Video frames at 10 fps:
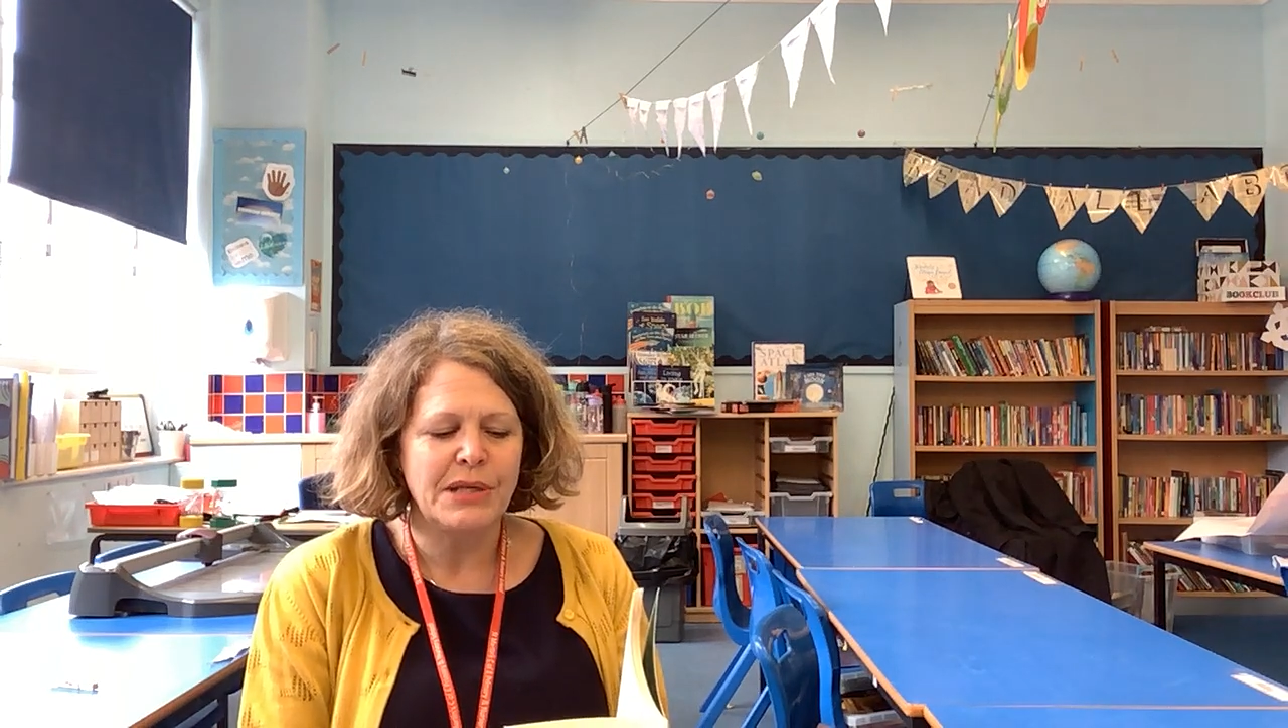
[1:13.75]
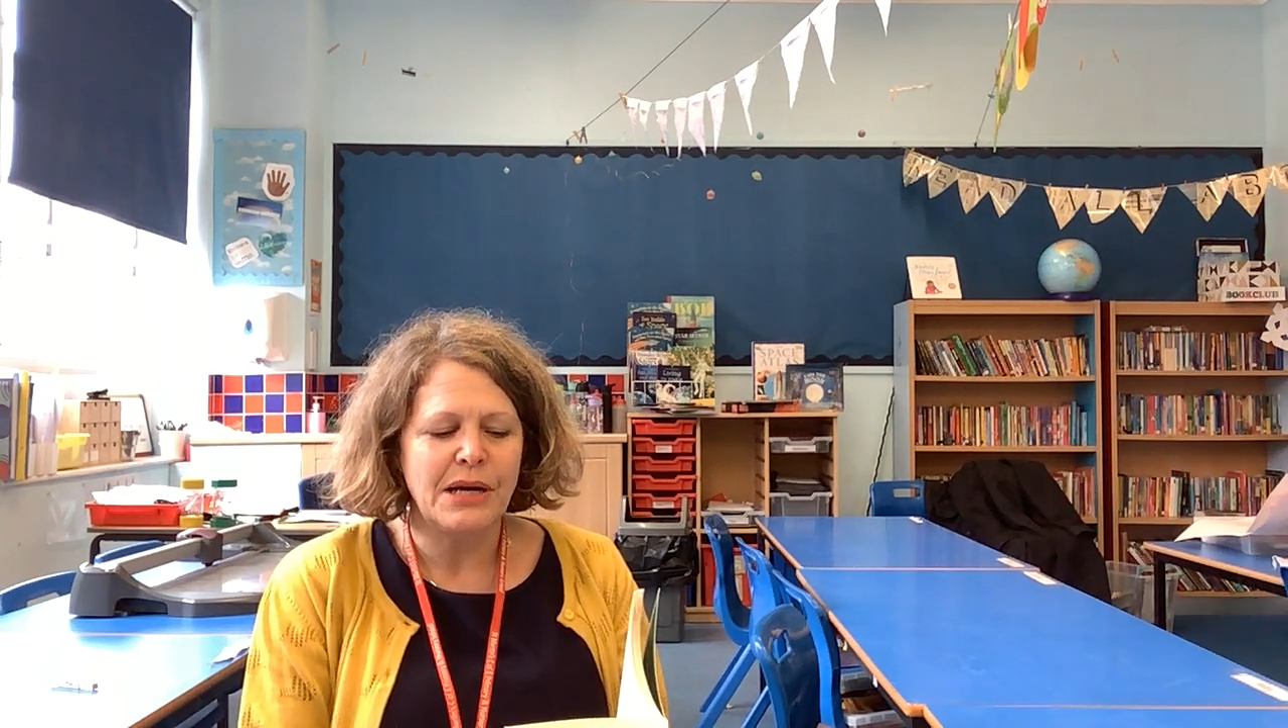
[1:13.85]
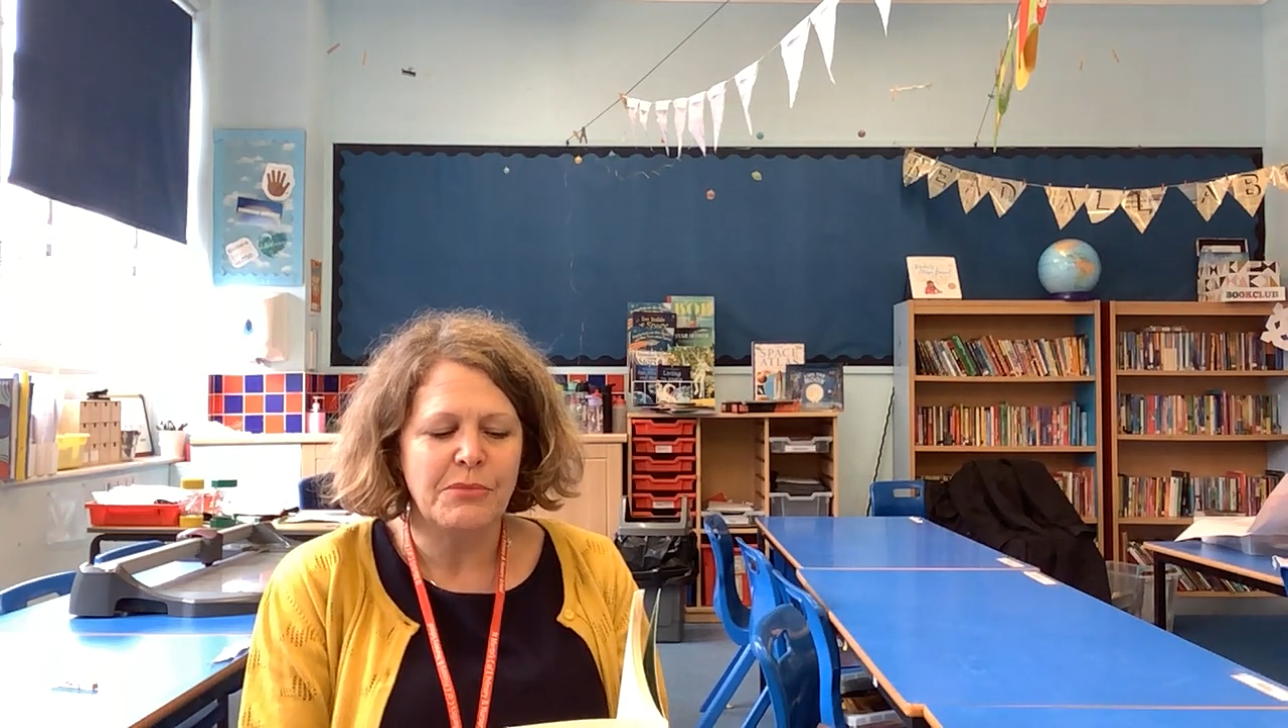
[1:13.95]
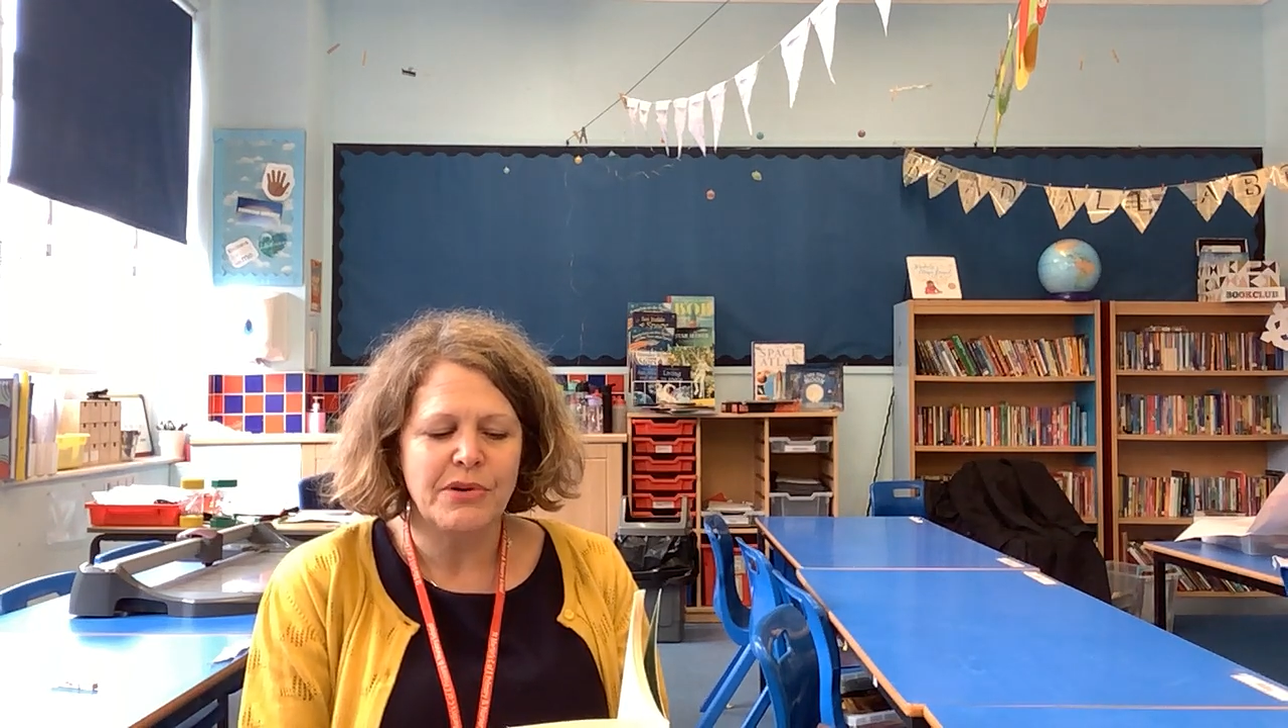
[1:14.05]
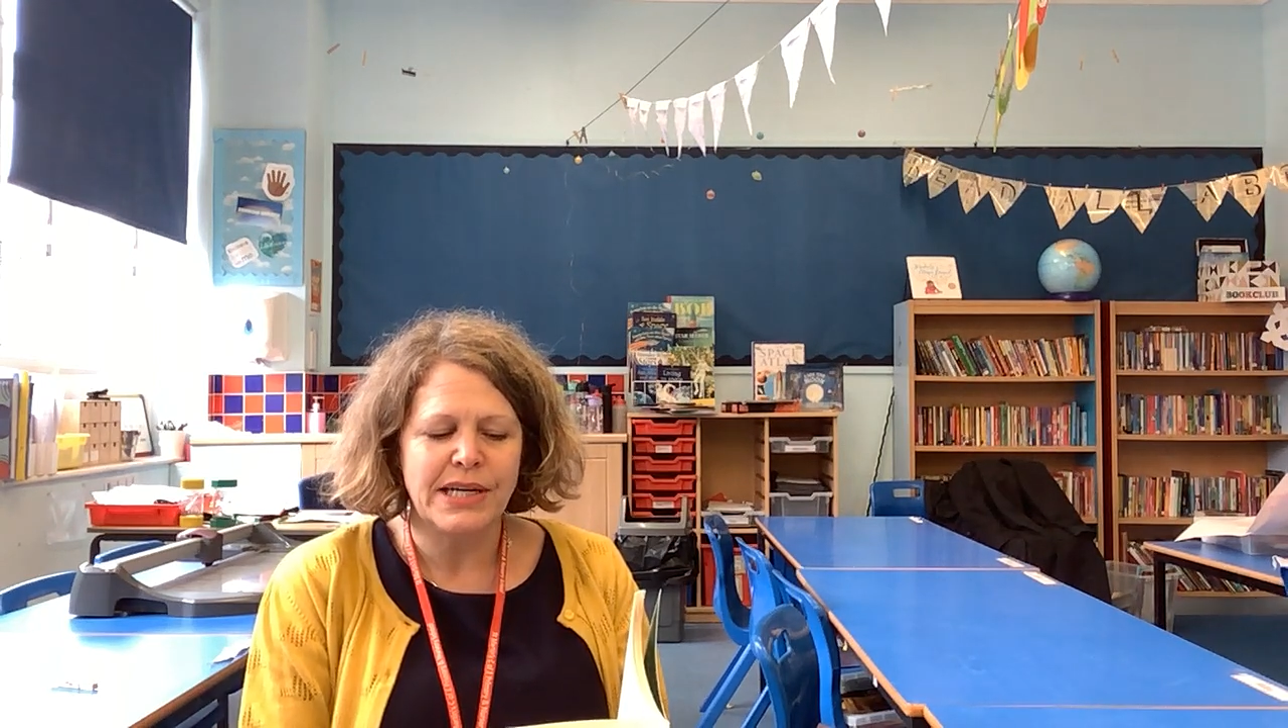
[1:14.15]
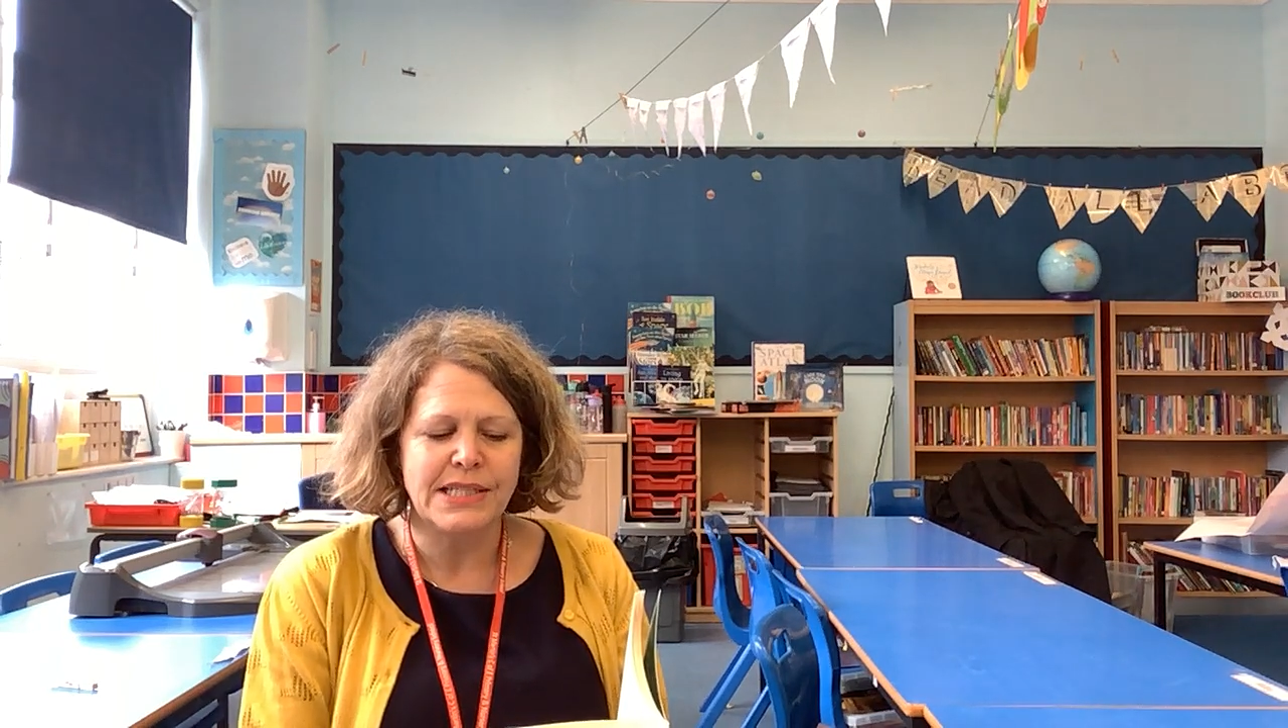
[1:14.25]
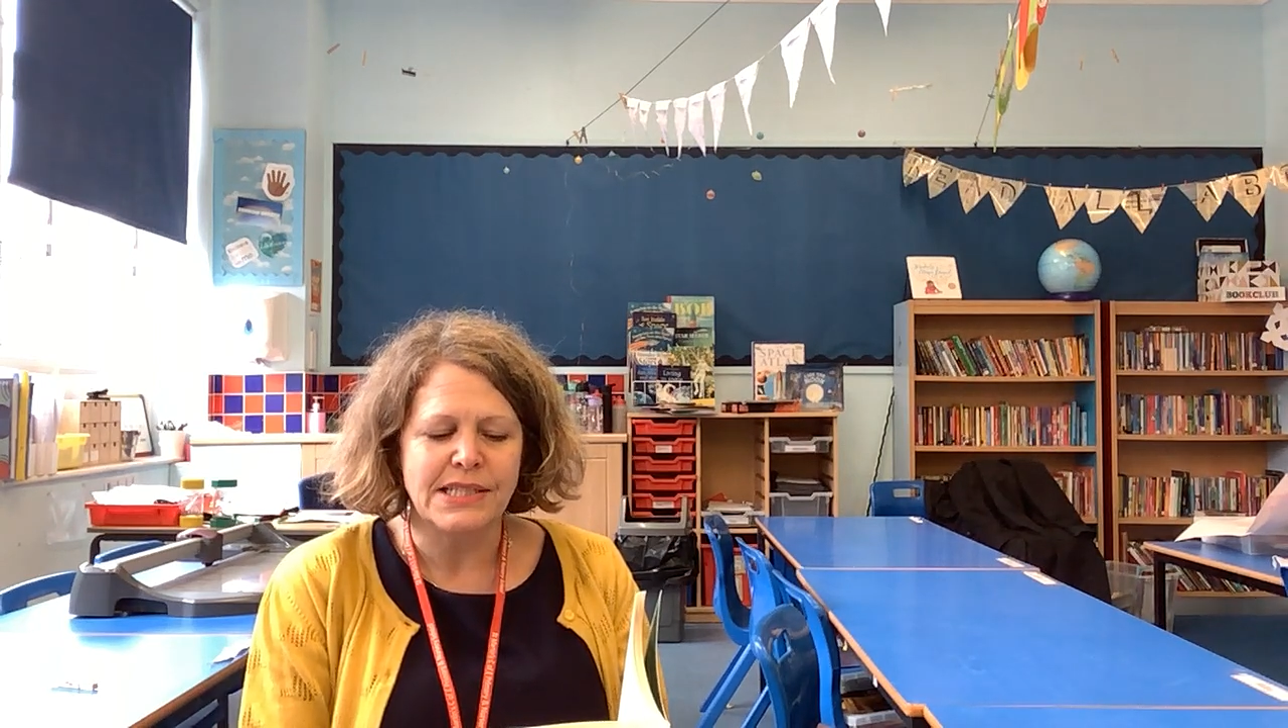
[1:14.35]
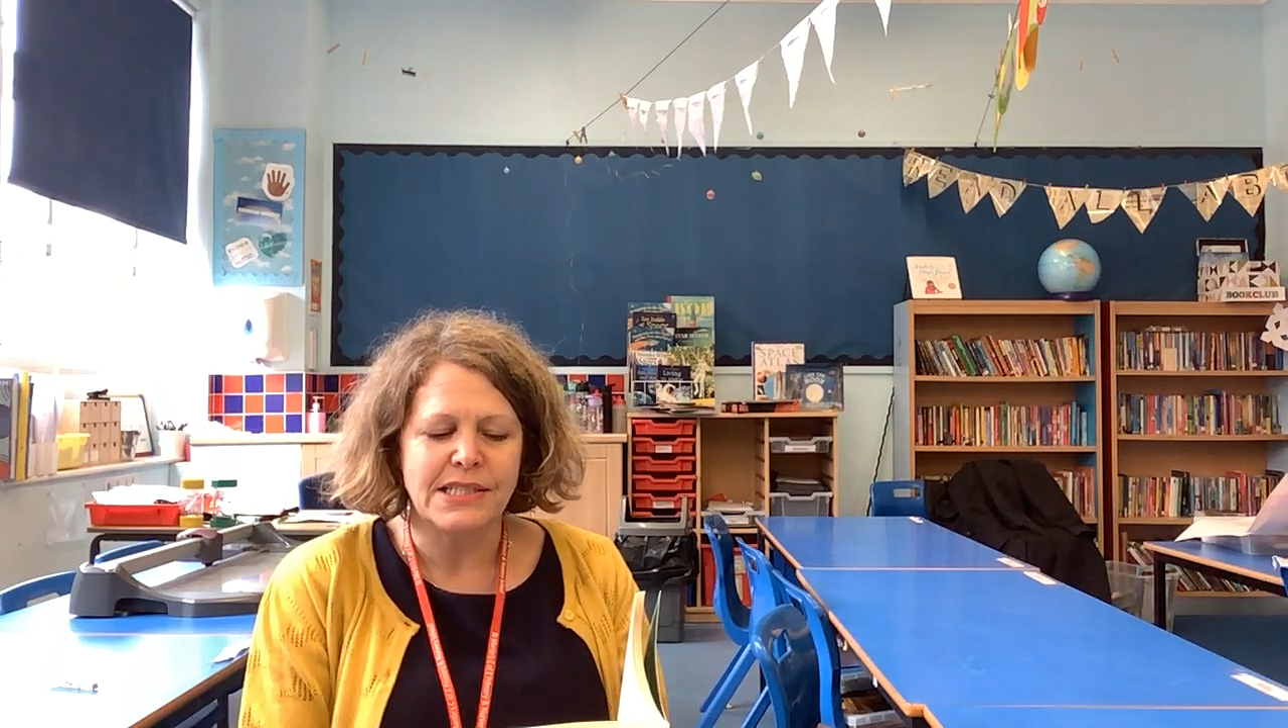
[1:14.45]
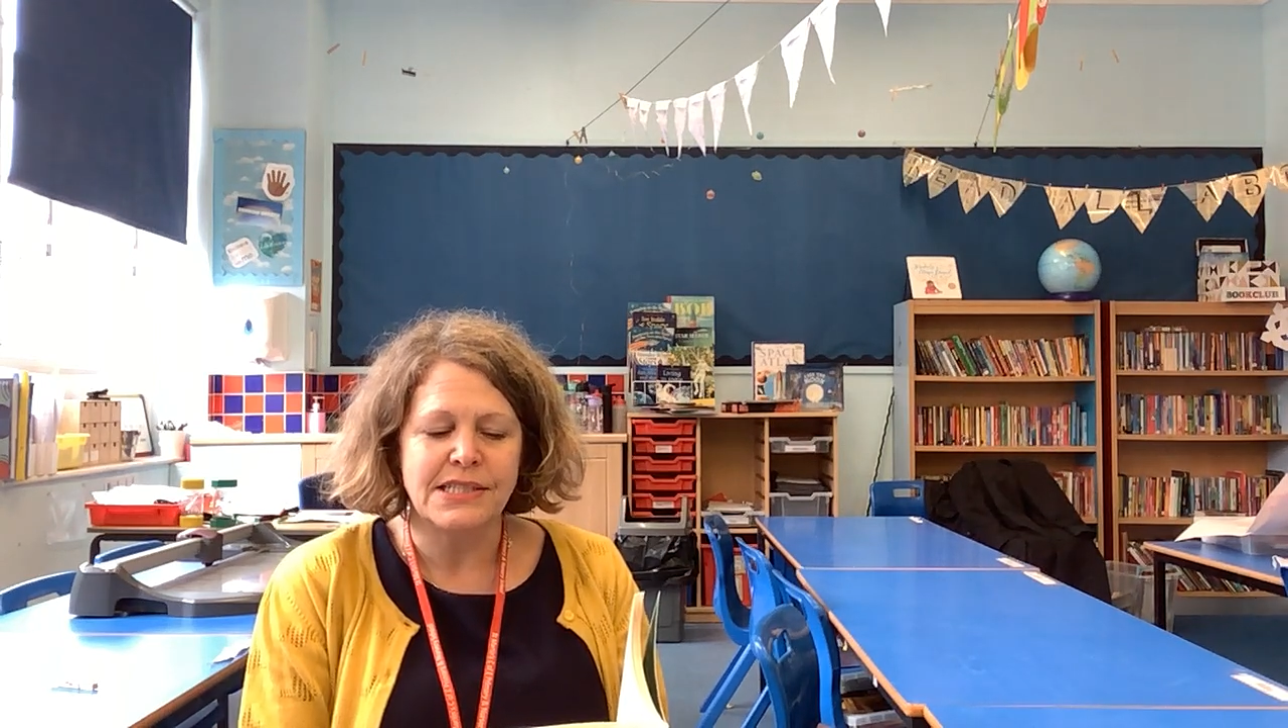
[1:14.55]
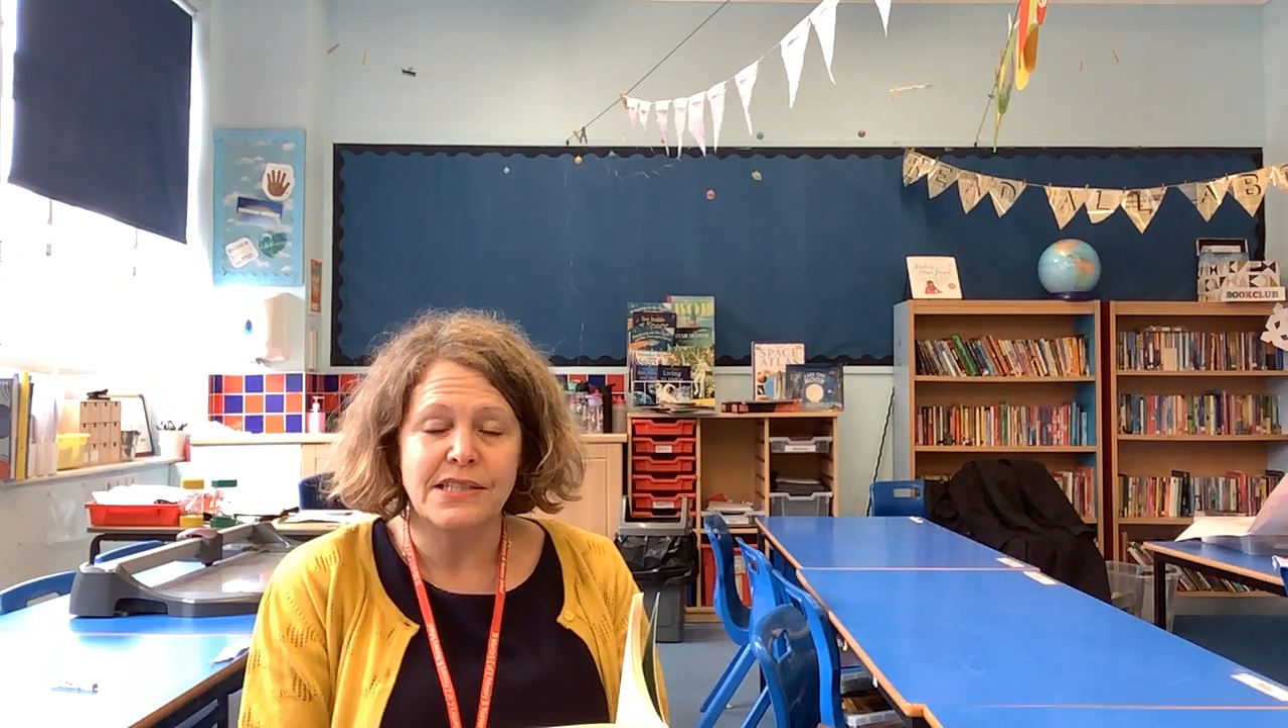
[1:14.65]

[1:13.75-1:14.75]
upgraded since